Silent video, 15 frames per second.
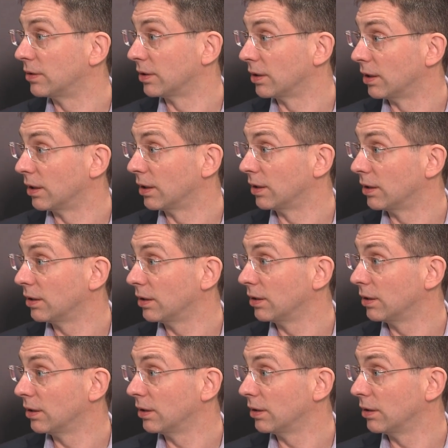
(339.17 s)
uh,
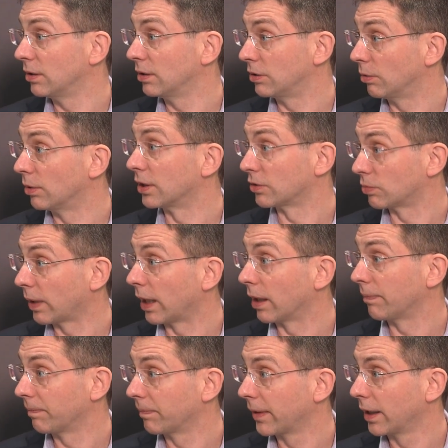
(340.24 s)
to it as well.